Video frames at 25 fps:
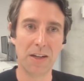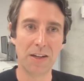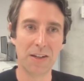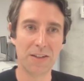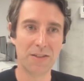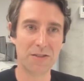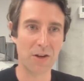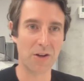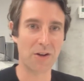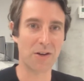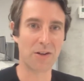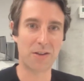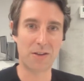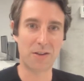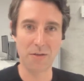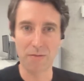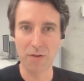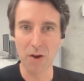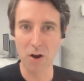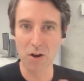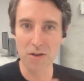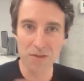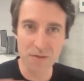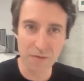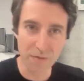So to
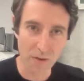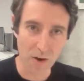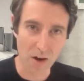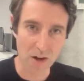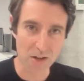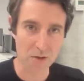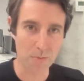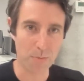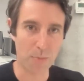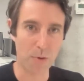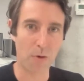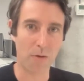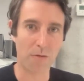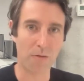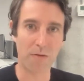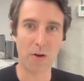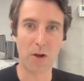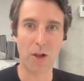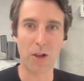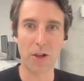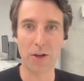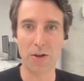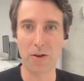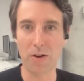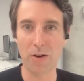diversify your
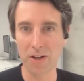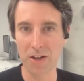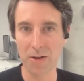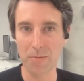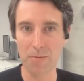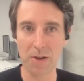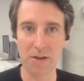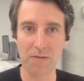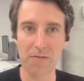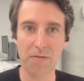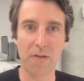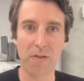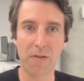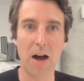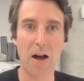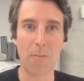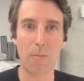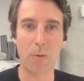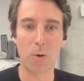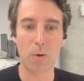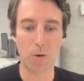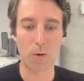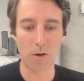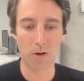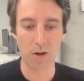portfolio, it can be far
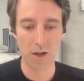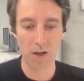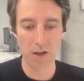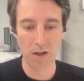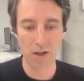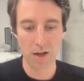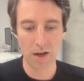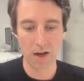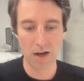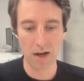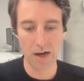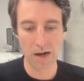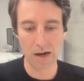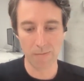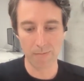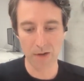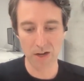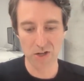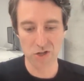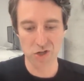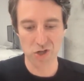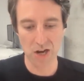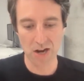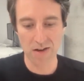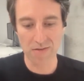more
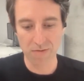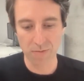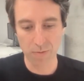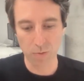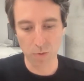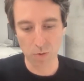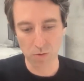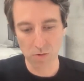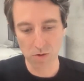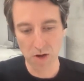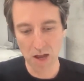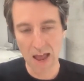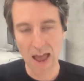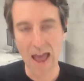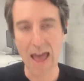achievable.